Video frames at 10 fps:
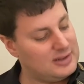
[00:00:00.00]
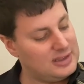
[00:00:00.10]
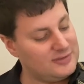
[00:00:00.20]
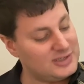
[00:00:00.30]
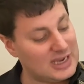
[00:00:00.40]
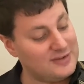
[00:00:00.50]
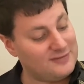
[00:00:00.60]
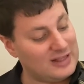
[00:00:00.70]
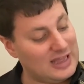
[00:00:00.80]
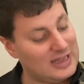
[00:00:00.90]
If it's A
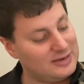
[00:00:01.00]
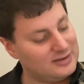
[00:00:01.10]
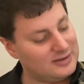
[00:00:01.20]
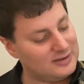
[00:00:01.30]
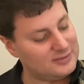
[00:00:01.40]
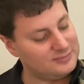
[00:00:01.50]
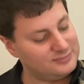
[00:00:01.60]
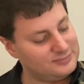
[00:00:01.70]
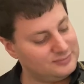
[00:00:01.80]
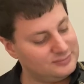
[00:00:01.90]
flat,
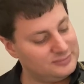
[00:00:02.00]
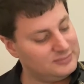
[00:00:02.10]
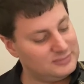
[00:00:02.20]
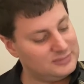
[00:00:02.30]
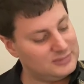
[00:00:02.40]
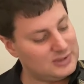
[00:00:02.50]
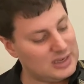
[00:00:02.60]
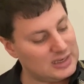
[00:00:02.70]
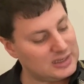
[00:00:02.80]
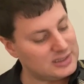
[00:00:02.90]

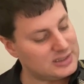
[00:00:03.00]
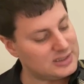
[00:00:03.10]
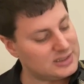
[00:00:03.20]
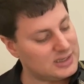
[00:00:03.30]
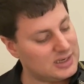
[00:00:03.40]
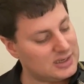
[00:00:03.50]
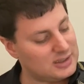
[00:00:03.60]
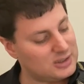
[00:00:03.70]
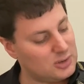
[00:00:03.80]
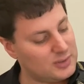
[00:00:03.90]
I guess it's
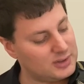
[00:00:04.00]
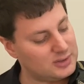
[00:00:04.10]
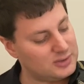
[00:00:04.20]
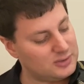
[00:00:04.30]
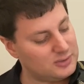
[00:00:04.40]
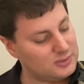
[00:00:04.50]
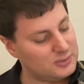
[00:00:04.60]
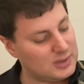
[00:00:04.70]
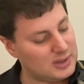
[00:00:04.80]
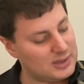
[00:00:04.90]
going
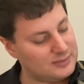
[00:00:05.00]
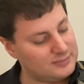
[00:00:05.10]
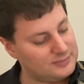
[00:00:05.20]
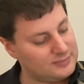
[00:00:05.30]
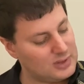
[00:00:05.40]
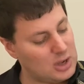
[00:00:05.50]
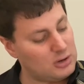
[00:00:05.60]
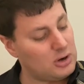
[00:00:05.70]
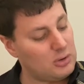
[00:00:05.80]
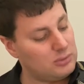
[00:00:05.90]
to, I
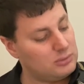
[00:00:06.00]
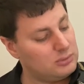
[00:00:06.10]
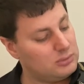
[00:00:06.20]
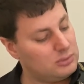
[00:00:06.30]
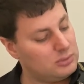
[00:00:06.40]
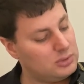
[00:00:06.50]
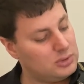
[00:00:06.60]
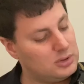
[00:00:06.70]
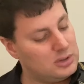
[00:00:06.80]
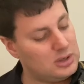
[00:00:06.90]
don't know.
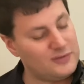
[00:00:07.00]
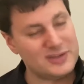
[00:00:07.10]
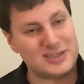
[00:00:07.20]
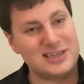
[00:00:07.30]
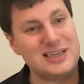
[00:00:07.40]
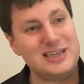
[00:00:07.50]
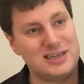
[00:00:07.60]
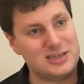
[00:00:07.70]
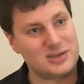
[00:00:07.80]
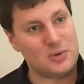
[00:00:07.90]
If it's
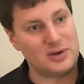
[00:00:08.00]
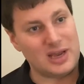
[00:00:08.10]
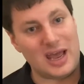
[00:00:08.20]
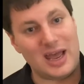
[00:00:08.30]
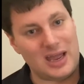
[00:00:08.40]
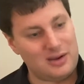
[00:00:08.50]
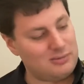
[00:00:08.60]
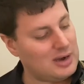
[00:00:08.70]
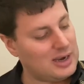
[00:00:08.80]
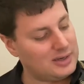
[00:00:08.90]
E, it's going to A,
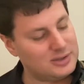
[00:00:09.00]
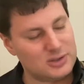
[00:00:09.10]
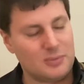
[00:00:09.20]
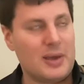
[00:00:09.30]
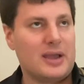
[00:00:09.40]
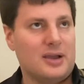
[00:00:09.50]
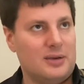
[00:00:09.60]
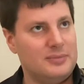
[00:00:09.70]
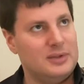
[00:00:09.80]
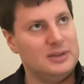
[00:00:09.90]
right? So back
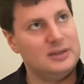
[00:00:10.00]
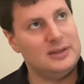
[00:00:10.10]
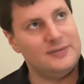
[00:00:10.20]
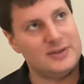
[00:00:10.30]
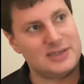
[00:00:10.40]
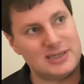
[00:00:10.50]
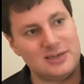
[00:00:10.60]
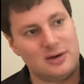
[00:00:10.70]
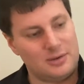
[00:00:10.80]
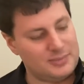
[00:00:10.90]
up. If it's
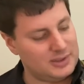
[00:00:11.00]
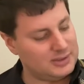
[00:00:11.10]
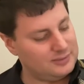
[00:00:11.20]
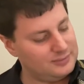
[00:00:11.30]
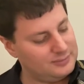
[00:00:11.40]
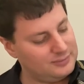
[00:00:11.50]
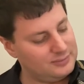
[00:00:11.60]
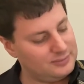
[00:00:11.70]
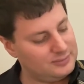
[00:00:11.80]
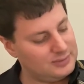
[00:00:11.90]
E augmented,
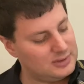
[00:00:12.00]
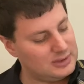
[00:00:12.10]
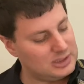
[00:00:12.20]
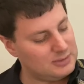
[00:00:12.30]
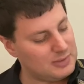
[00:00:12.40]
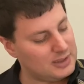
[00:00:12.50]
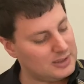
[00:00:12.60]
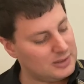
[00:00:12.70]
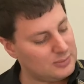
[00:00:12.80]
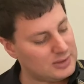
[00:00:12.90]
make
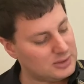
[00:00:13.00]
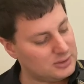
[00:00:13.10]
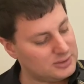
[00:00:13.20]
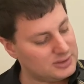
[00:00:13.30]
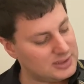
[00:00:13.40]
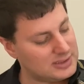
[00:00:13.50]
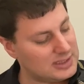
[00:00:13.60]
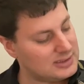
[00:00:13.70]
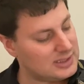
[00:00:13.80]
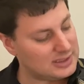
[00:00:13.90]
it a resolution that
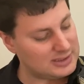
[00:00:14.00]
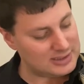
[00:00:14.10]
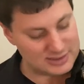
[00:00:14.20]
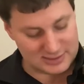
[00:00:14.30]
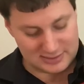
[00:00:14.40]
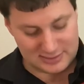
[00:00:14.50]
sounds like this.